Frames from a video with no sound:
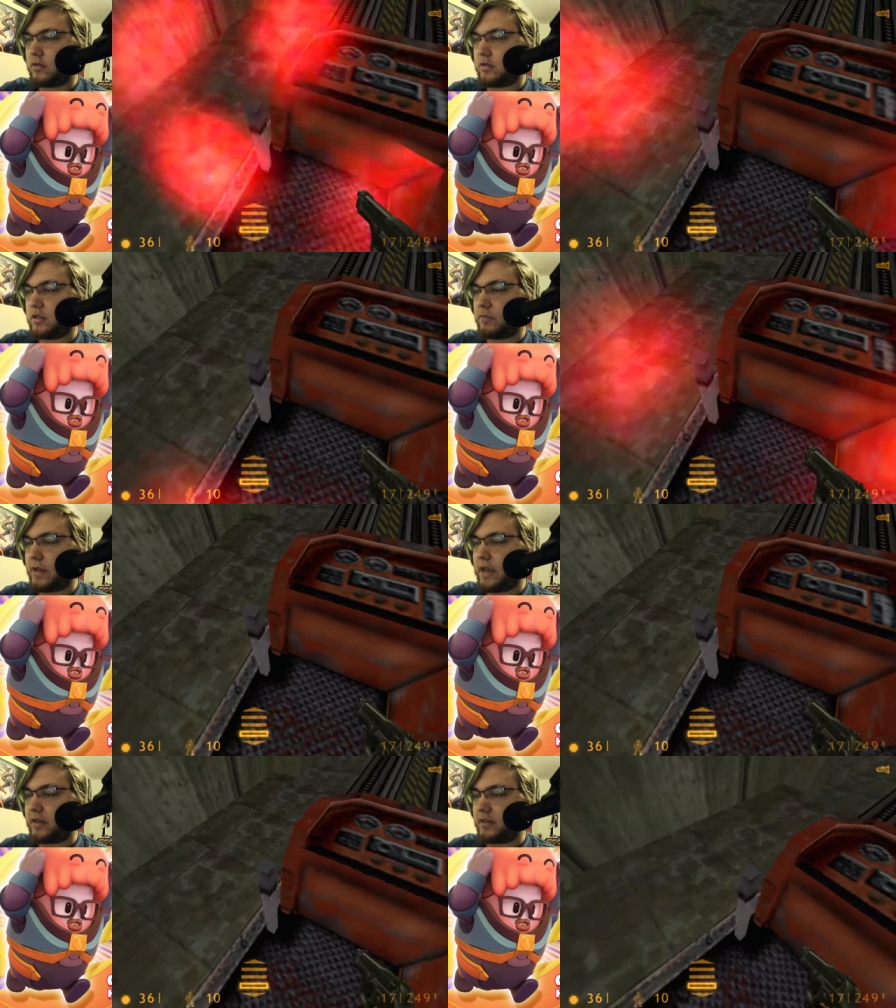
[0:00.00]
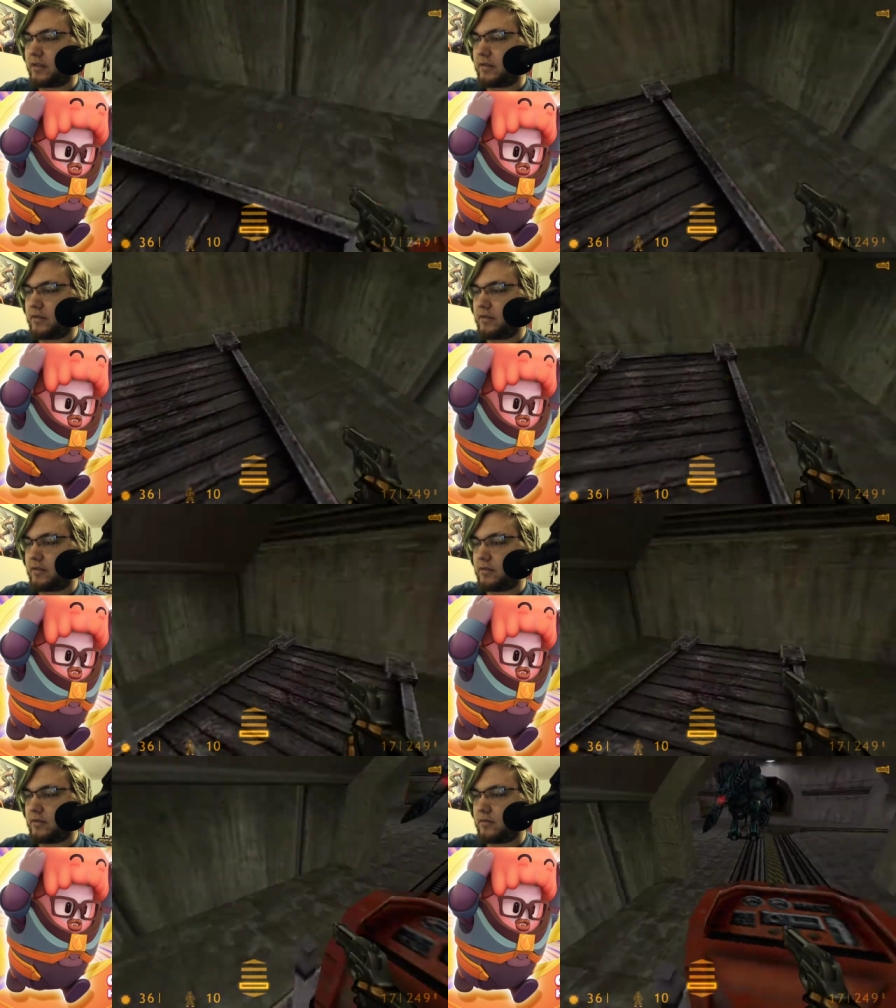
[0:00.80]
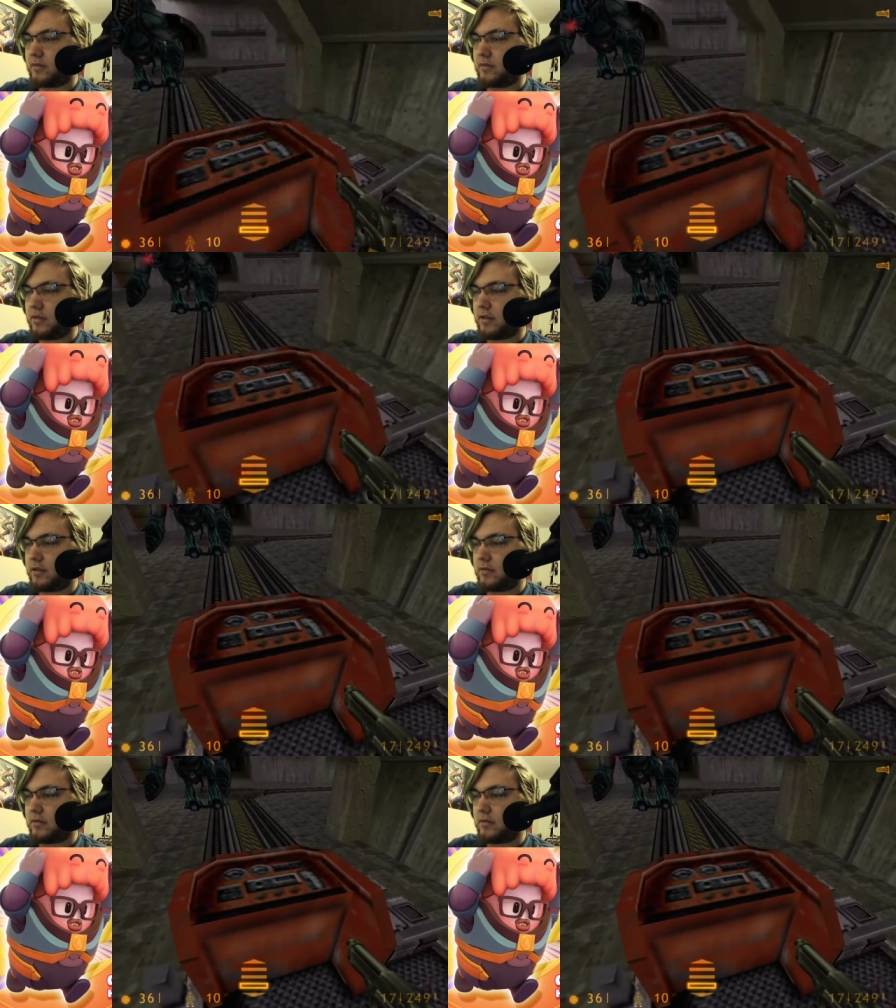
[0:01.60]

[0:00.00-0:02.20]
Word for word: This is bad, isn't it? Yeah.